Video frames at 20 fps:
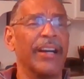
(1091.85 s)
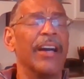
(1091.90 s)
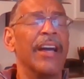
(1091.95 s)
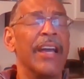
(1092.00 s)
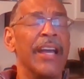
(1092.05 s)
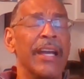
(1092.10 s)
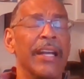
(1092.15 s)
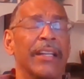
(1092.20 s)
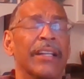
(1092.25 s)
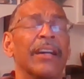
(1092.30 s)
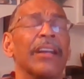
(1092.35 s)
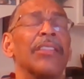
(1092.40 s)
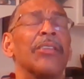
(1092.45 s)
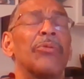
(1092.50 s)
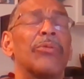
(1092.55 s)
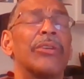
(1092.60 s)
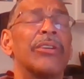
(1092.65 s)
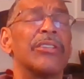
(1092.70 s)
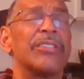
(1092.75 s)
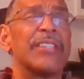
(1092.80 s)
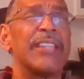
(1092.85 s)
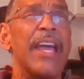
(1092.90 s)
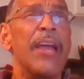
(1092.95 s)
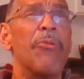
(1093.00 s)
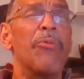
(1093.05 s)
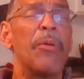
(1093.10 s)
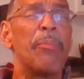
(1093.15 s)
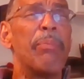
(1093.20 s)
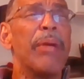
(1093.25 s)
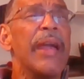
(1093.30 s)
In other words, they were
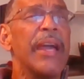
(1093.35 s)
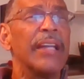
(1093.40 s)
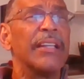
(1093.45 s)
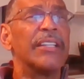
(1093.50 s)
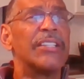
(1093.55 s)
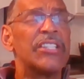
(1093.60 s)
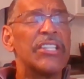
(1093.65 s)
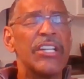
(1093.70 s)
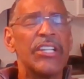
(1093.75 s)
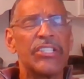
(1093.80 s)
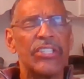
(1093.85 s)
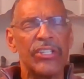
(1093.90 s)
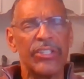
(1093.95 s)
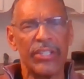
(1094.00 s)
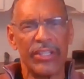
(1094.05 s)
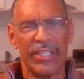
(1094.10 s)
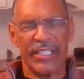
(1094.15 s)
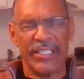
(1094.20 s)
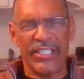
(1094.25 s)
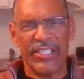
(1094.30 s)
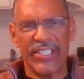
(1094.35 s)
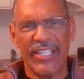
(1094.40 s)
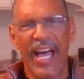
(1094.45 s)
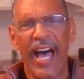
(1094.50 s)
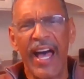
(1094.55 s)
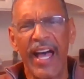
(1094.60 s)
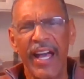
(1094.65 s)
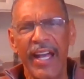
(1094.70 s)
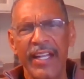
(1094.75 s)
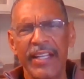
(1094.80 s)
paying attention to the
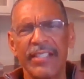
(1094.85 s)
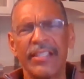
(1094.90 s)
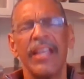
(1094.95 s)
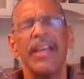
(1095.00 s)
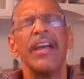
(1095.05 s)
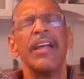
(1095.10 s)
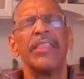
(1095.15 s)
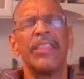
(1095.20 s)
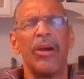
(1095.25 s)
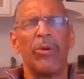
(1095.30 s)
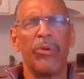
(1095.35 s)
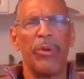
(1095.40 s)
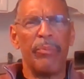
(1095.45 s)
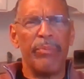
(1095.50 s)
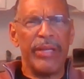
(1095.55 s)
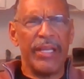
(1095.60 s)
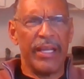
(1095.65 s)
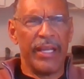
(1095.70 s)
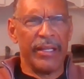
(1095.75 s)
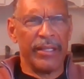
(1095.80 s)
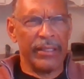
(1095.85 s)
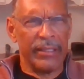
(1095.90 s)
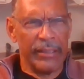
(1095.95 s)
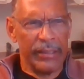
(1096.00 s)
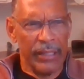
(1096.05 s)
signs that were being